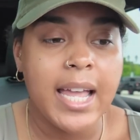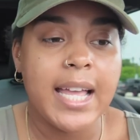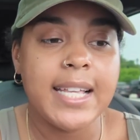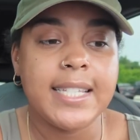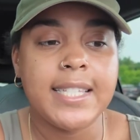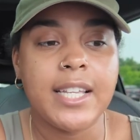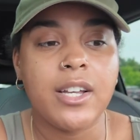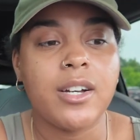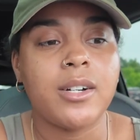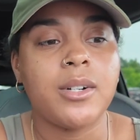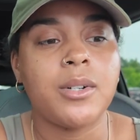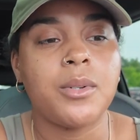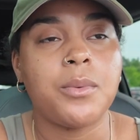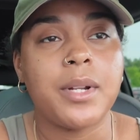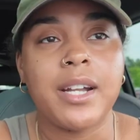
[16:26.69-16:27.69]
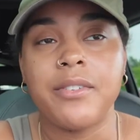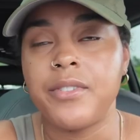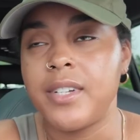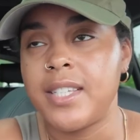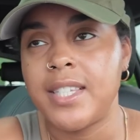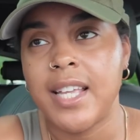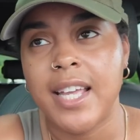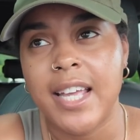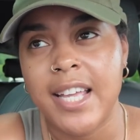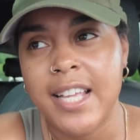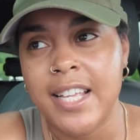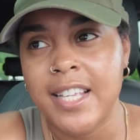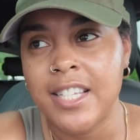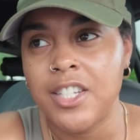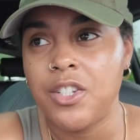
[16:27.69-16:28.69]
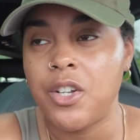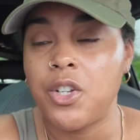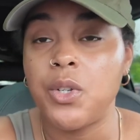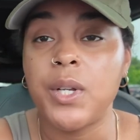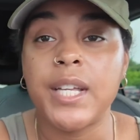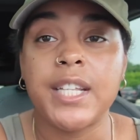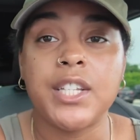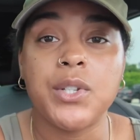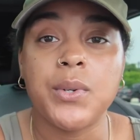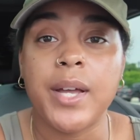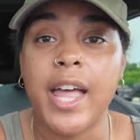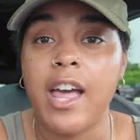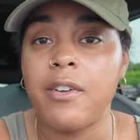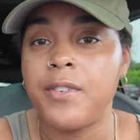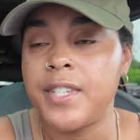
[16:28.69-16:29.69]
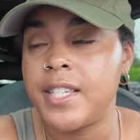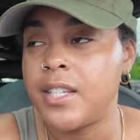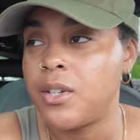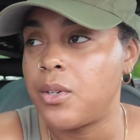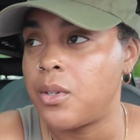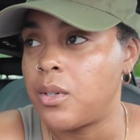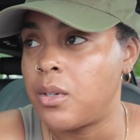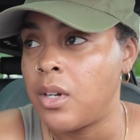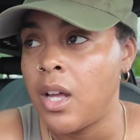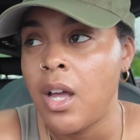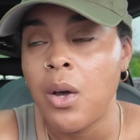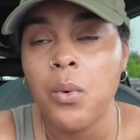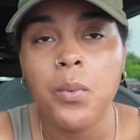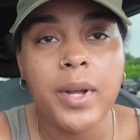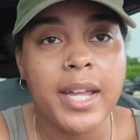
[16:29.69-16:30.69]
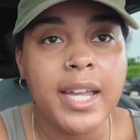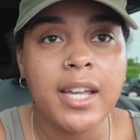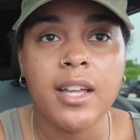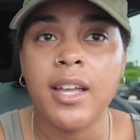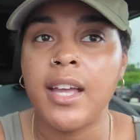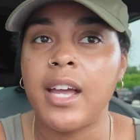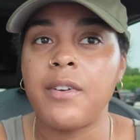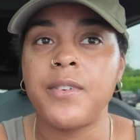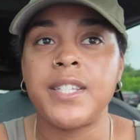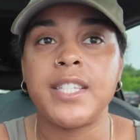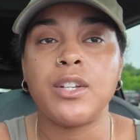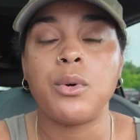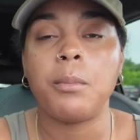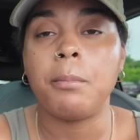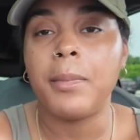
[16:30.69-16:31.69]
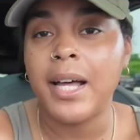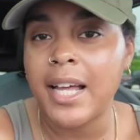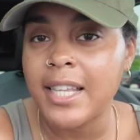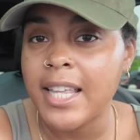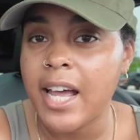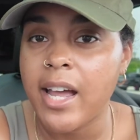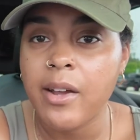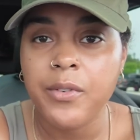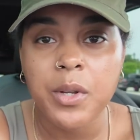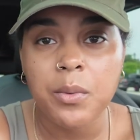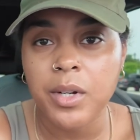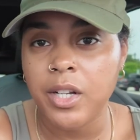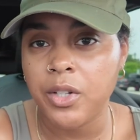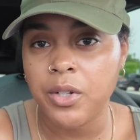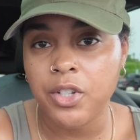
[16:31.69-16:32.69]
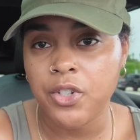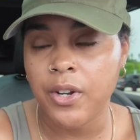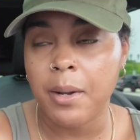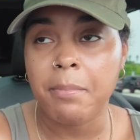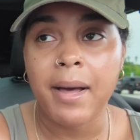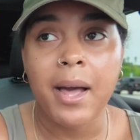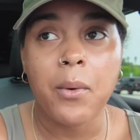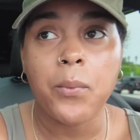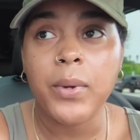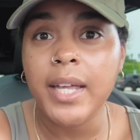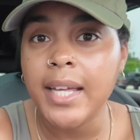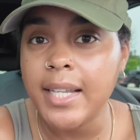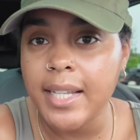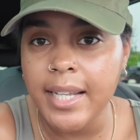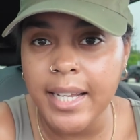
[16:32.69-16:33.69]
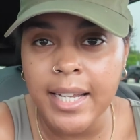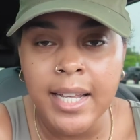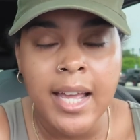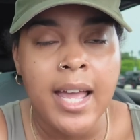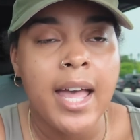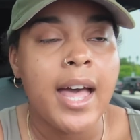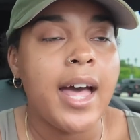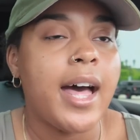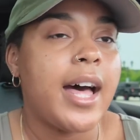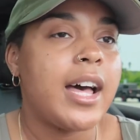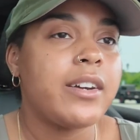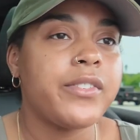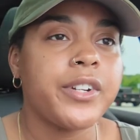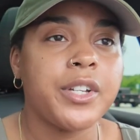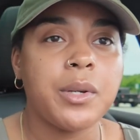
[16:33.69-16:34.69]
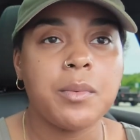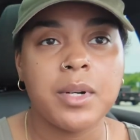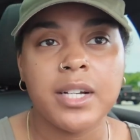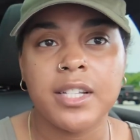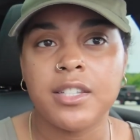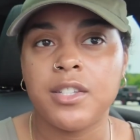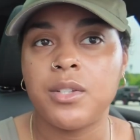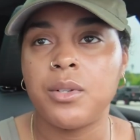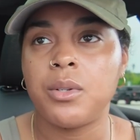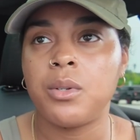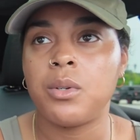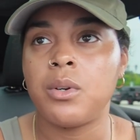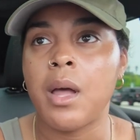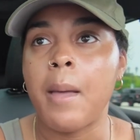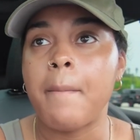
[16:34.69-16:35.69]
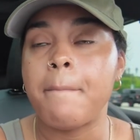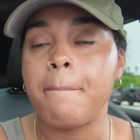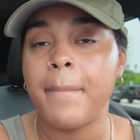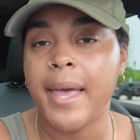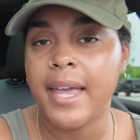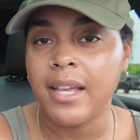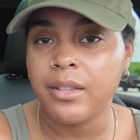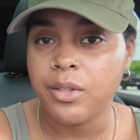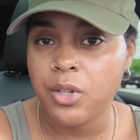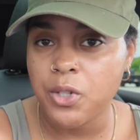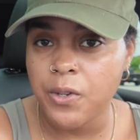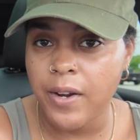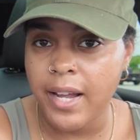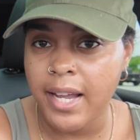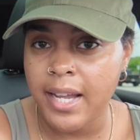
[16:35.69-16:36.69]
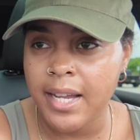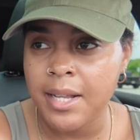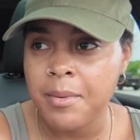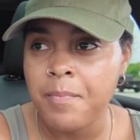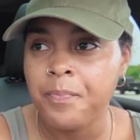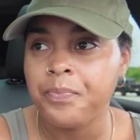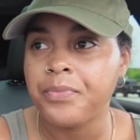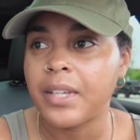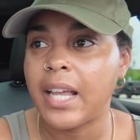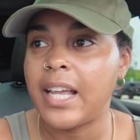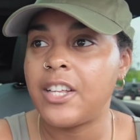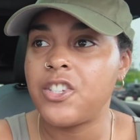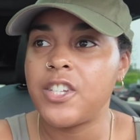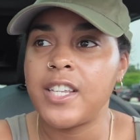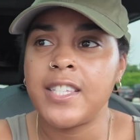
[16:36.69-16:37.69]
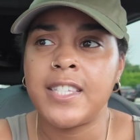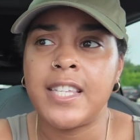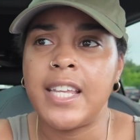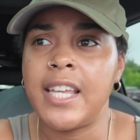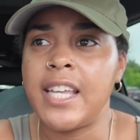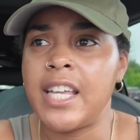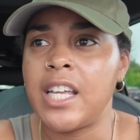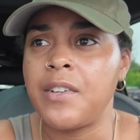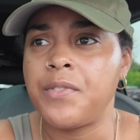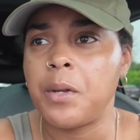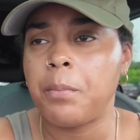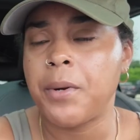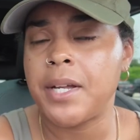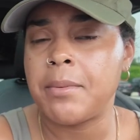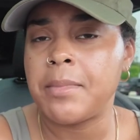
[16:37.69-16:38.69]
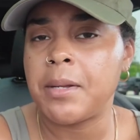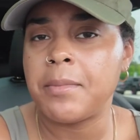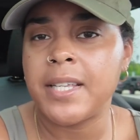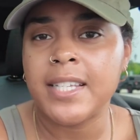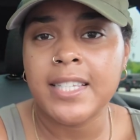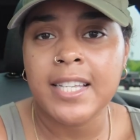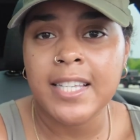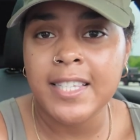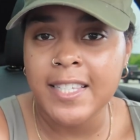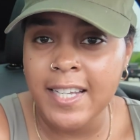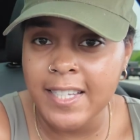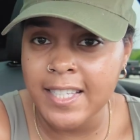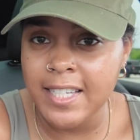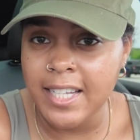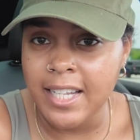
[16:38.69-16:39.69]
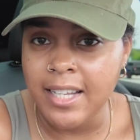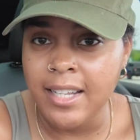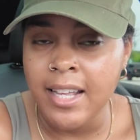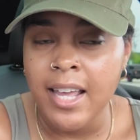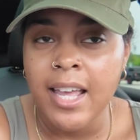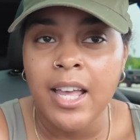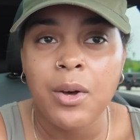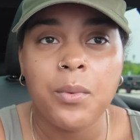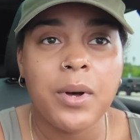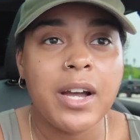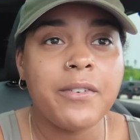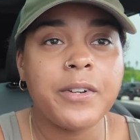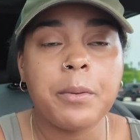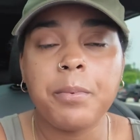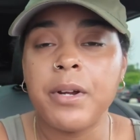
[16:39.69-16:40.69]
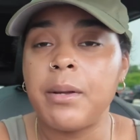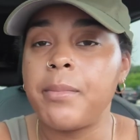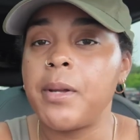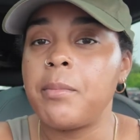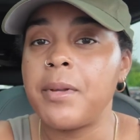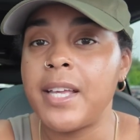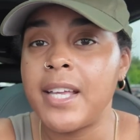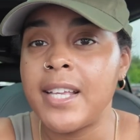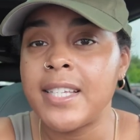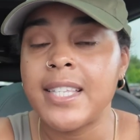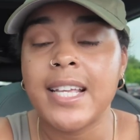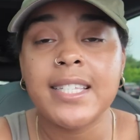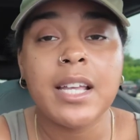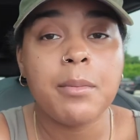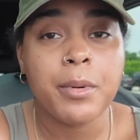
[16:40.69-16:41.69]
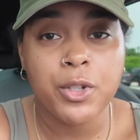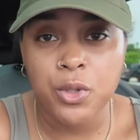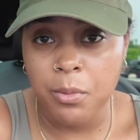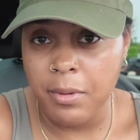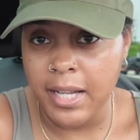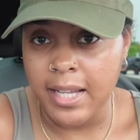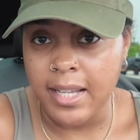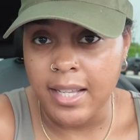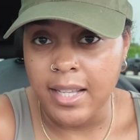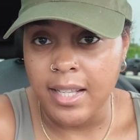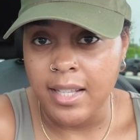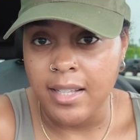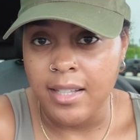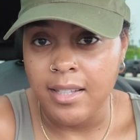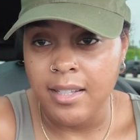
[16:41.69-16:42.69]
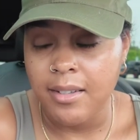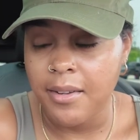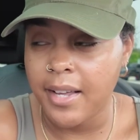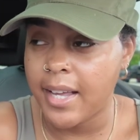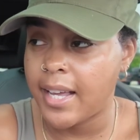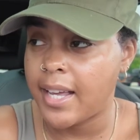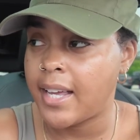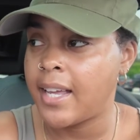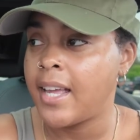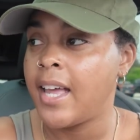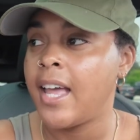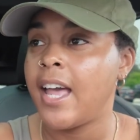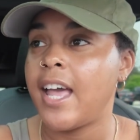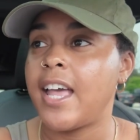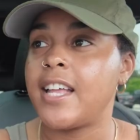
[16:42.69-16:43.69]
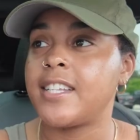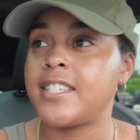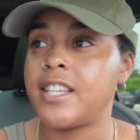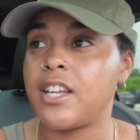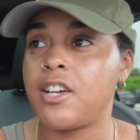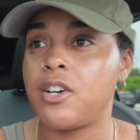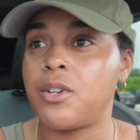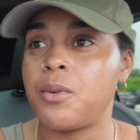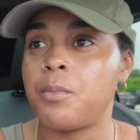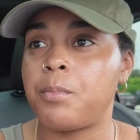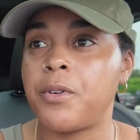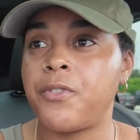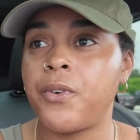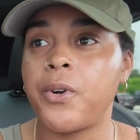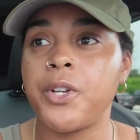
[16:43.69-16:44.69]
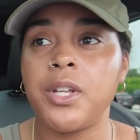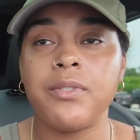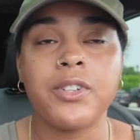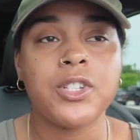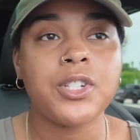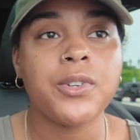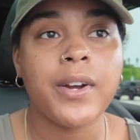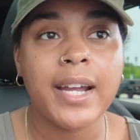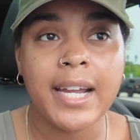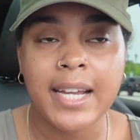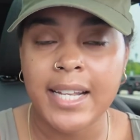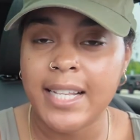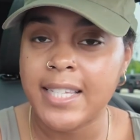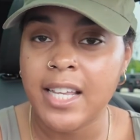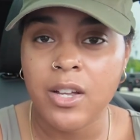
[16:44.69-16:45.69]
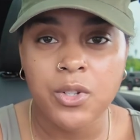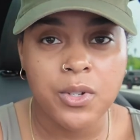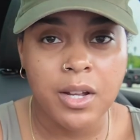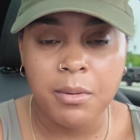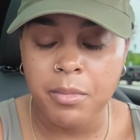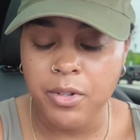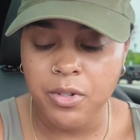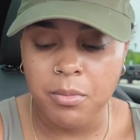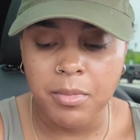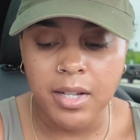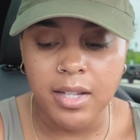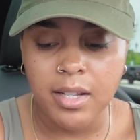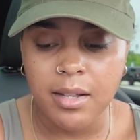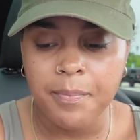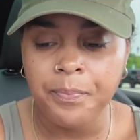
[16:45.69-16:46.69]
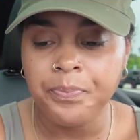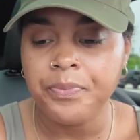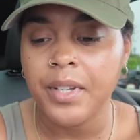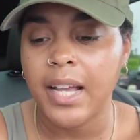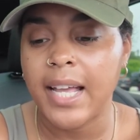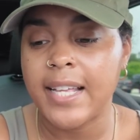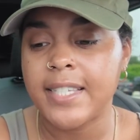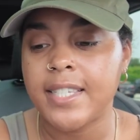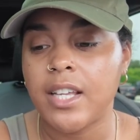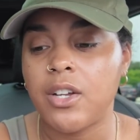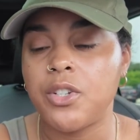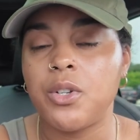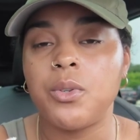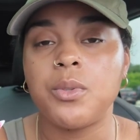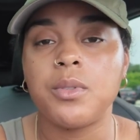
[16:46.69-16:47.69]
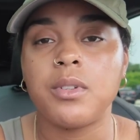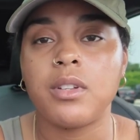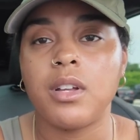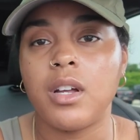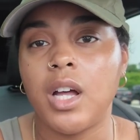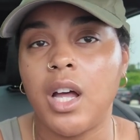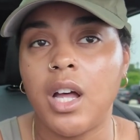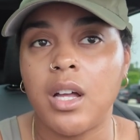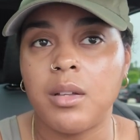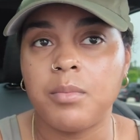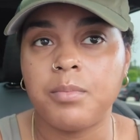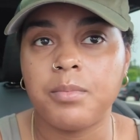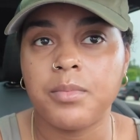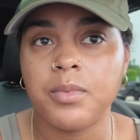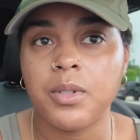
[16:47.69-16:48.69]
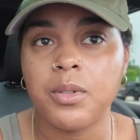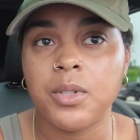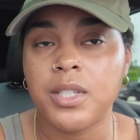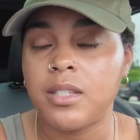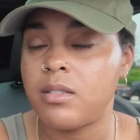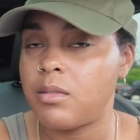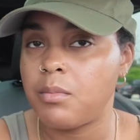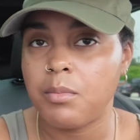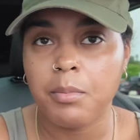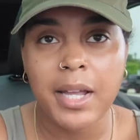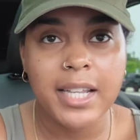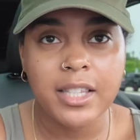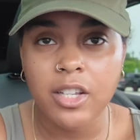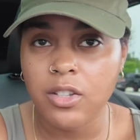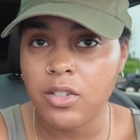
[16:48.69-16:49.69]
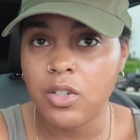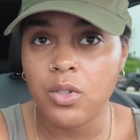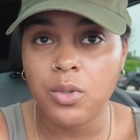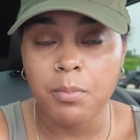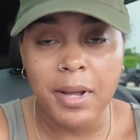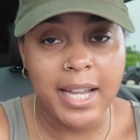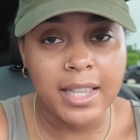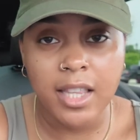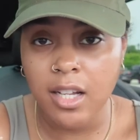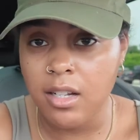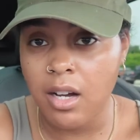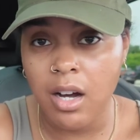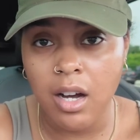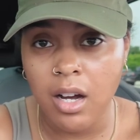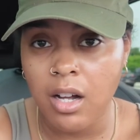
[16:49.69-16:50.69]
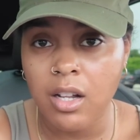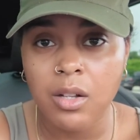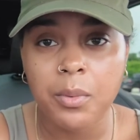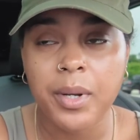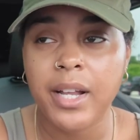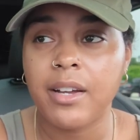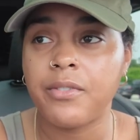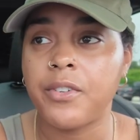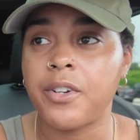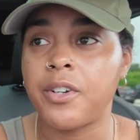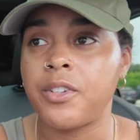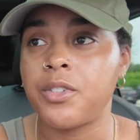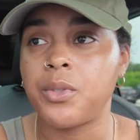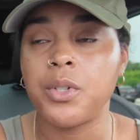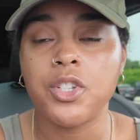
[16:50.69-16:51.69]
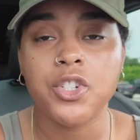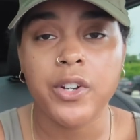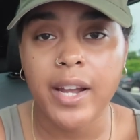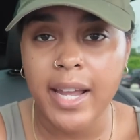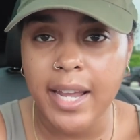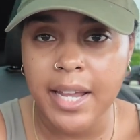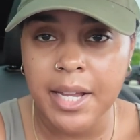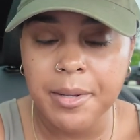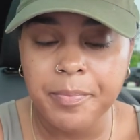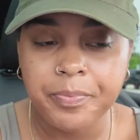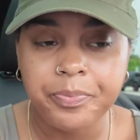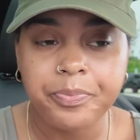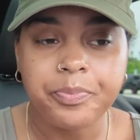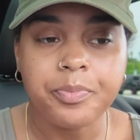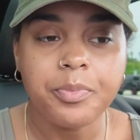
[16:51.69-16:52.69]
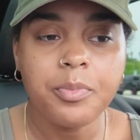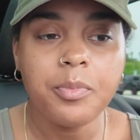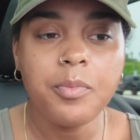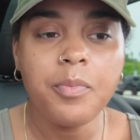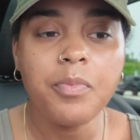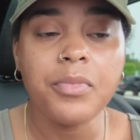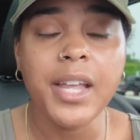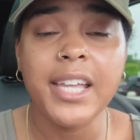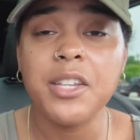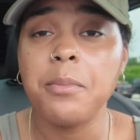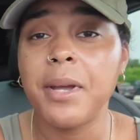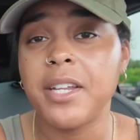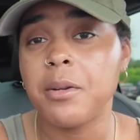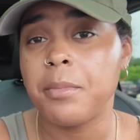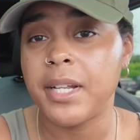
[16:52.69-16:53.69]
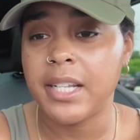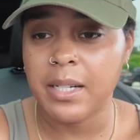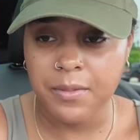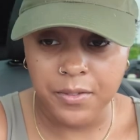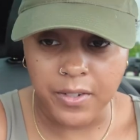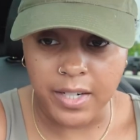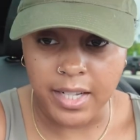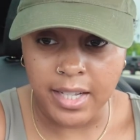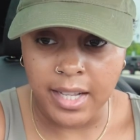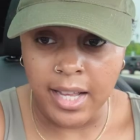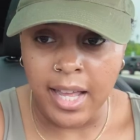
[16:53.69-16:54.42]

And so whatever it says, you can do it every single week, every single month, however you want to do the trade, bi-weekly, however you want to make the trade, and just see if the premium is consistent. Whatever the premium is, that's how much you're making. Okay? And so before you even trade, it tells you how much you're making. And so you make the call or whatever, do the trade, and you make your money up front.